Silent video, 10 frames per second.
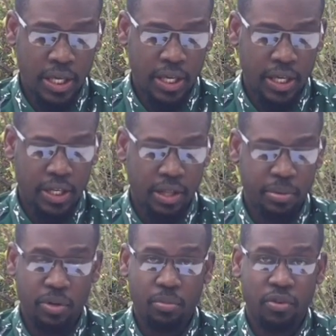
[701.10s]
and I'll be
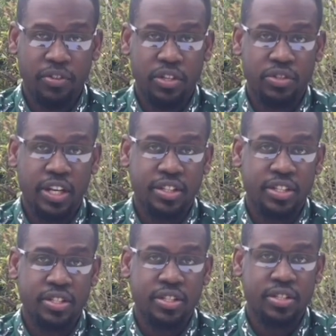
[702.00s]
doing more videos like
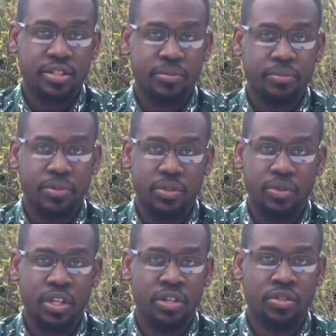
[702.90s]
this. So
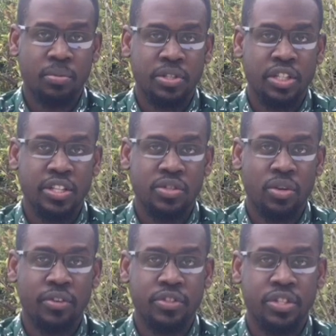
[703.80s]
thank you so much, guys. Do
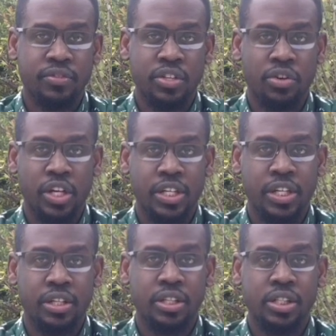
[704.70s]
have yourselves a great day.
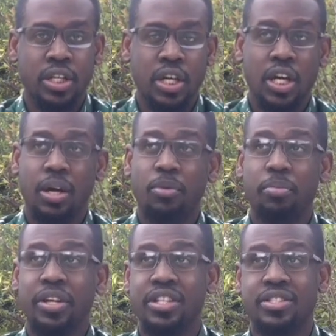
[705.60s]
I'm
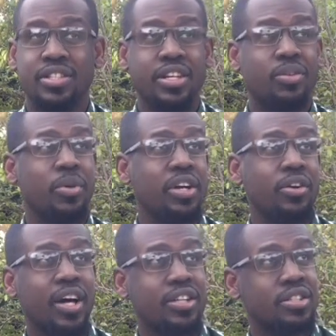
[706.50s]
hoping it's sunny where
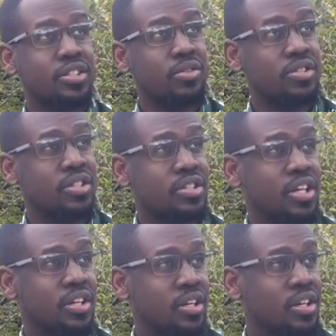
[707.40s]
you're at, because it's
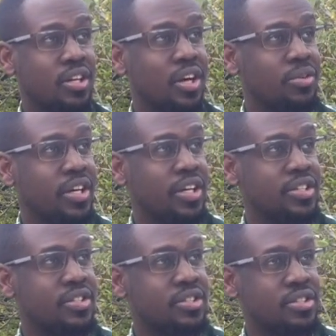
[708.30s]
out here,
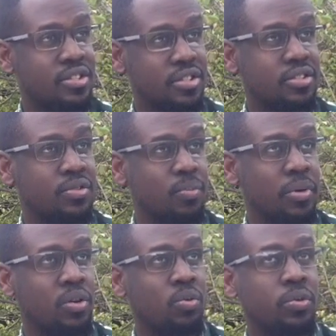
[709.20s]
it's super
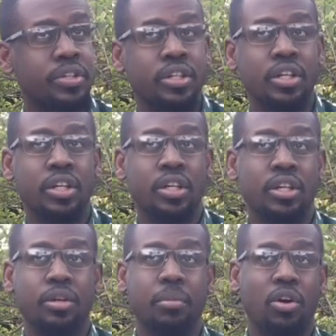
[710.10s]
cold.
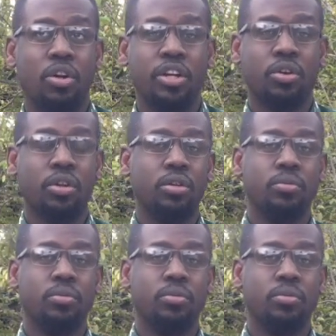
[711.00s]
But all in all,